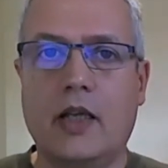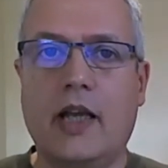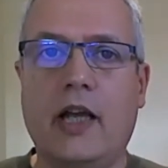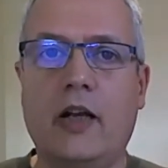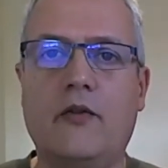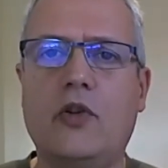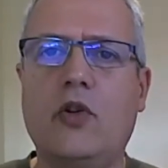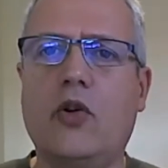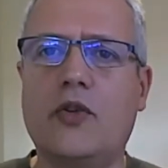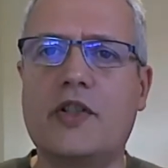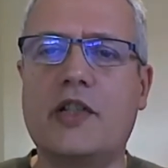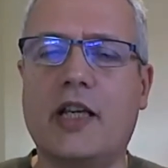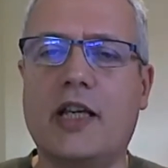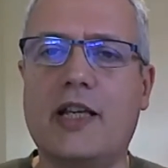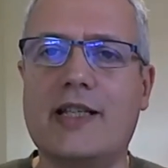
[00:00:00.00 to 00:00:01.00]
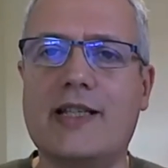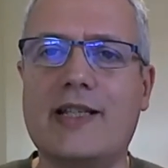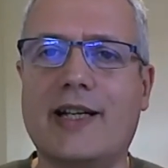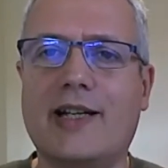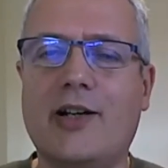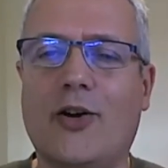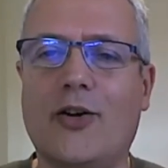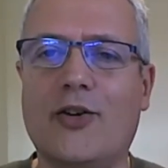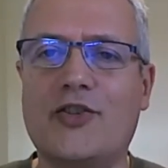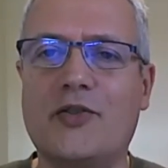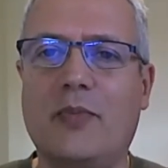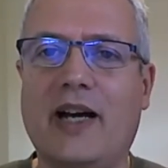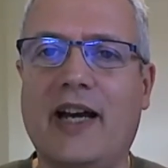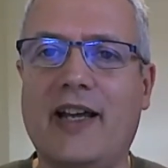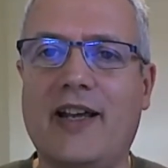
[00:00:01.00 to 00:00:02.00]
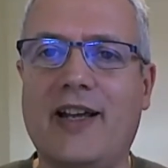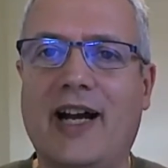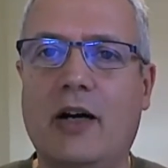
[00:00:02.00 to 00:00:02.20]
And of course is caused by